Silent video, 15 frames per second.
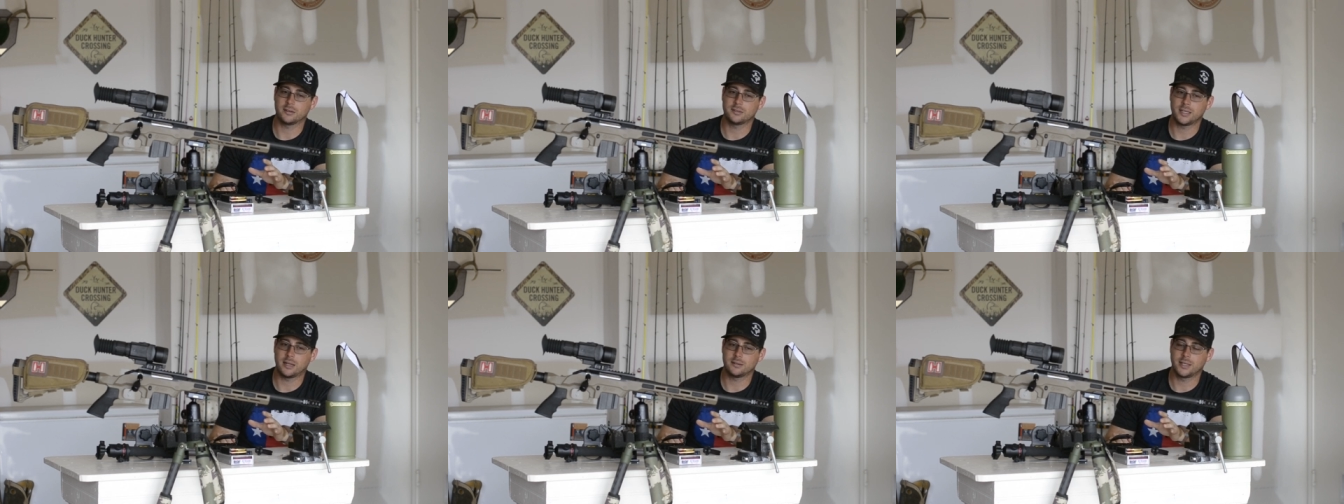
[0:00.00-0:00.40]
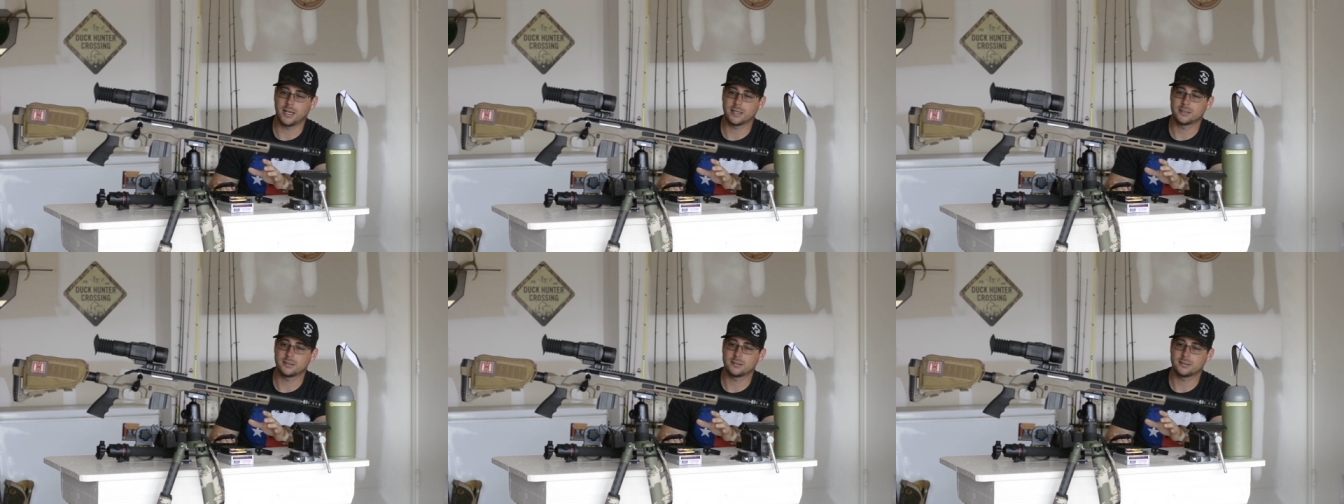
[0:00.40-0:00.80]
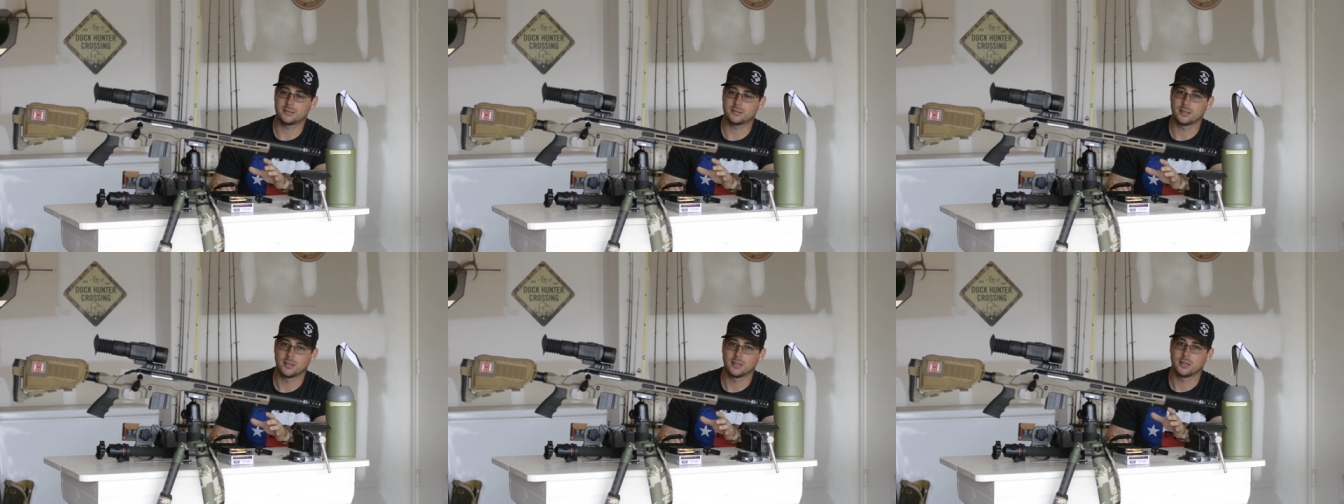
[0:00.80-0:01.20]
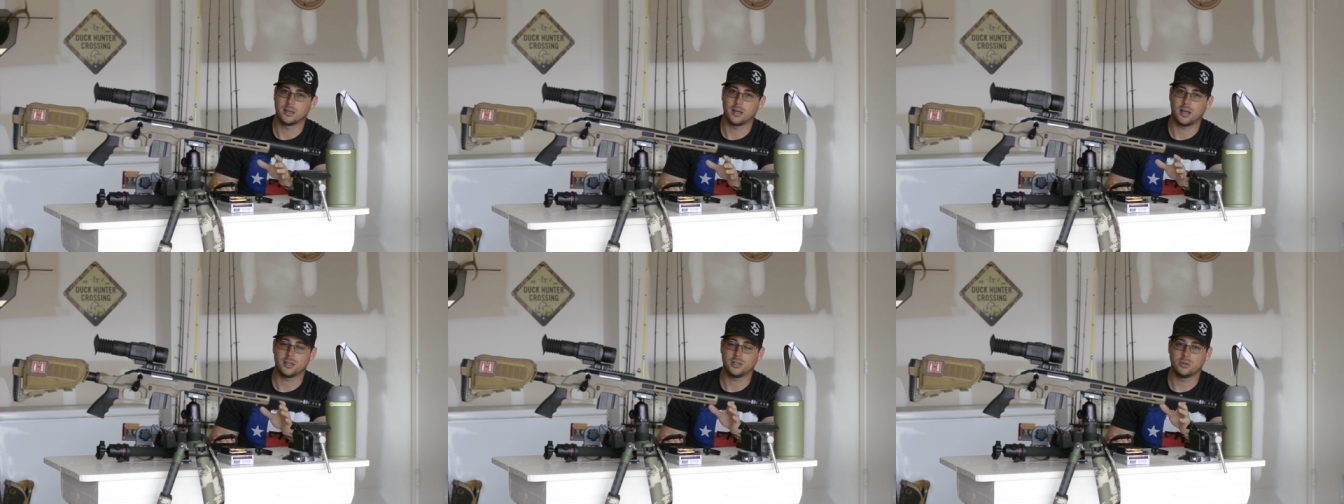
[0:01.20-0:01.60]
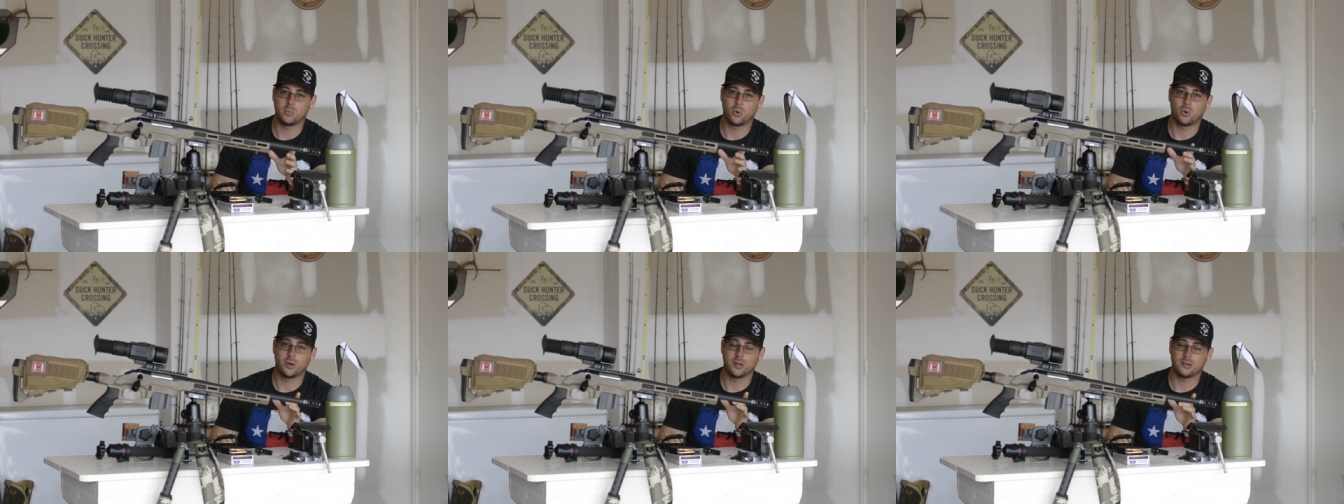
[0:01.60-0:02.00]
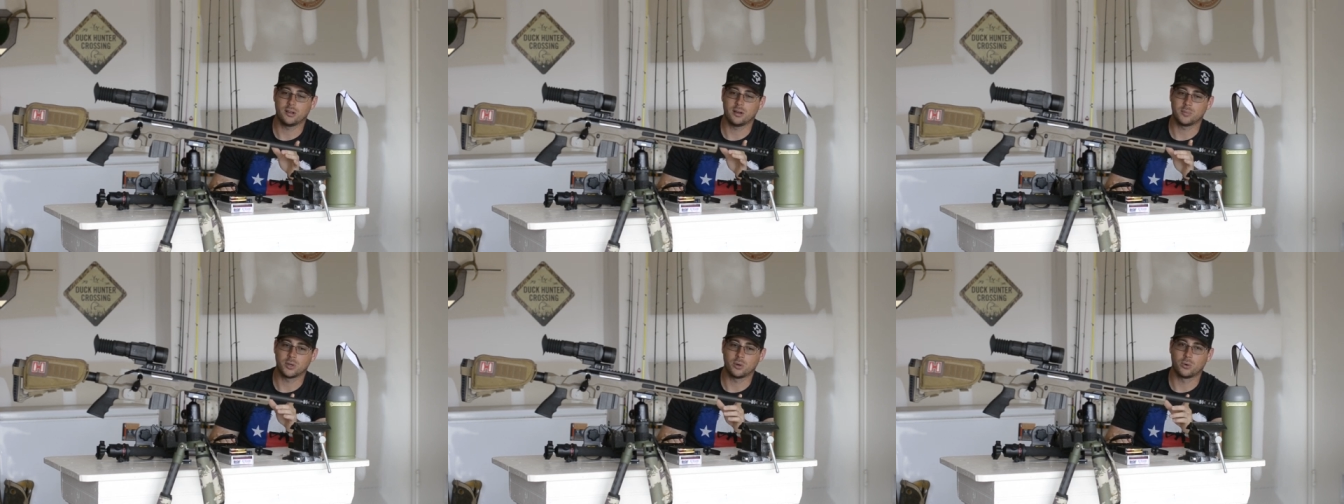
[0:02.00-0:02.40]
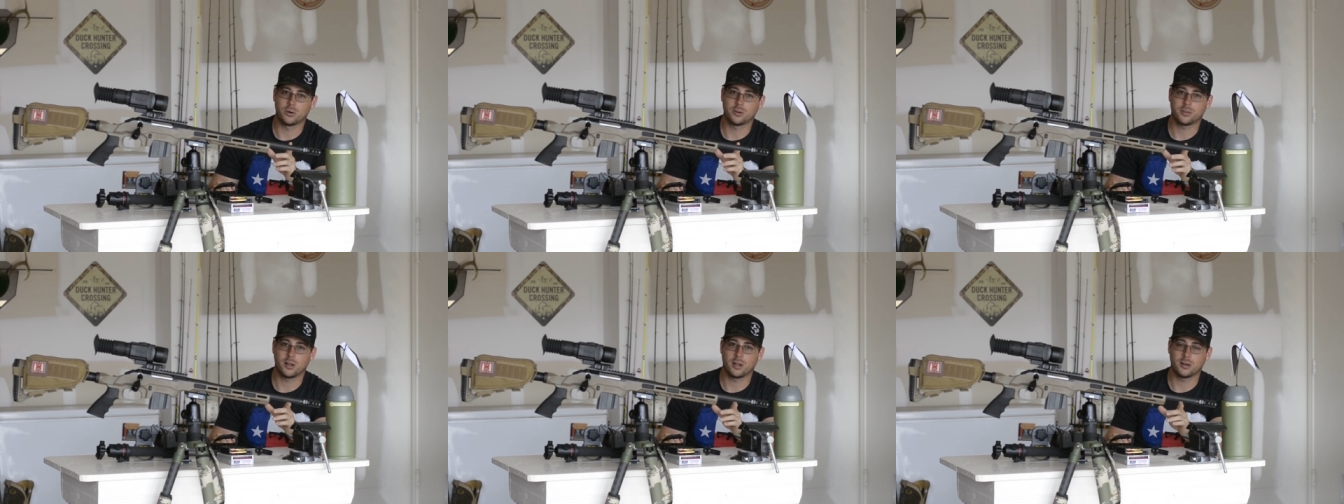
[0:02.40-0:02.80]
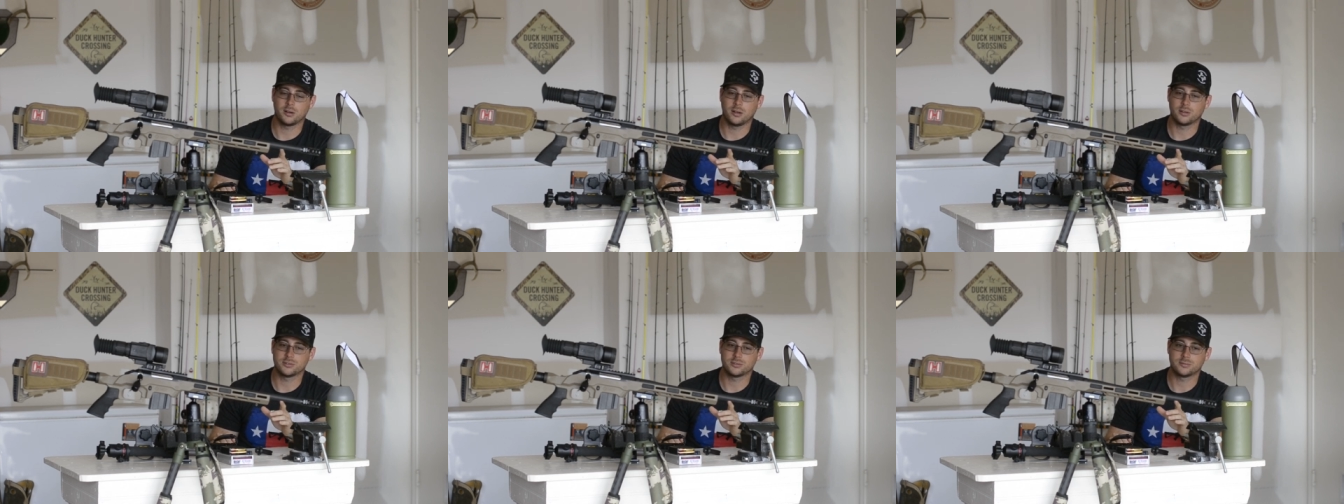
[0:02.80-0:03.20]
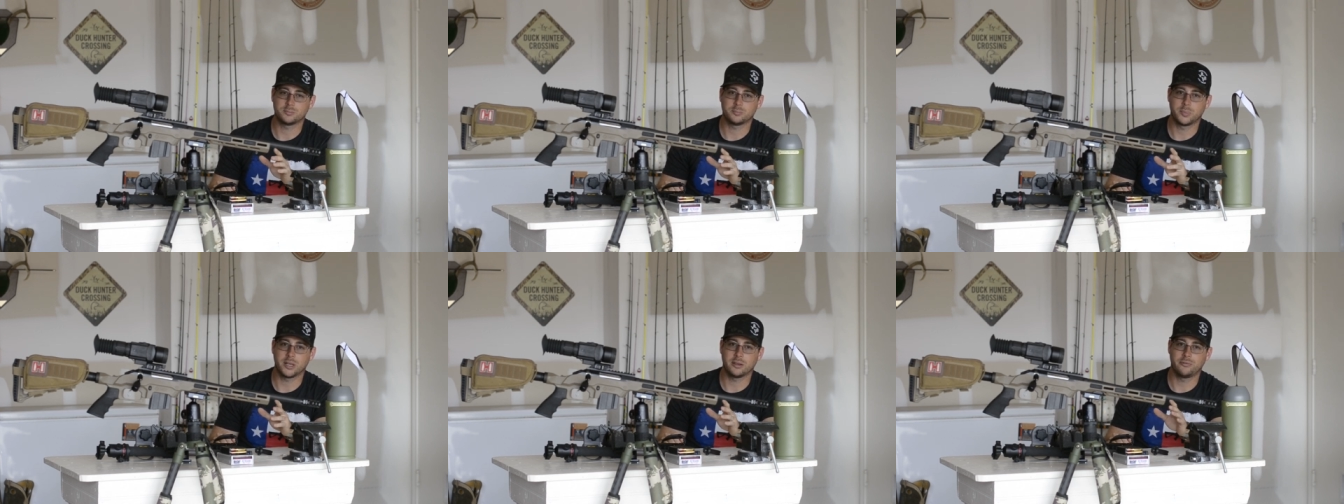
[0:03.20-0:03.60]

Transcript: for here down in South Texas. Uh, you boys up north hunting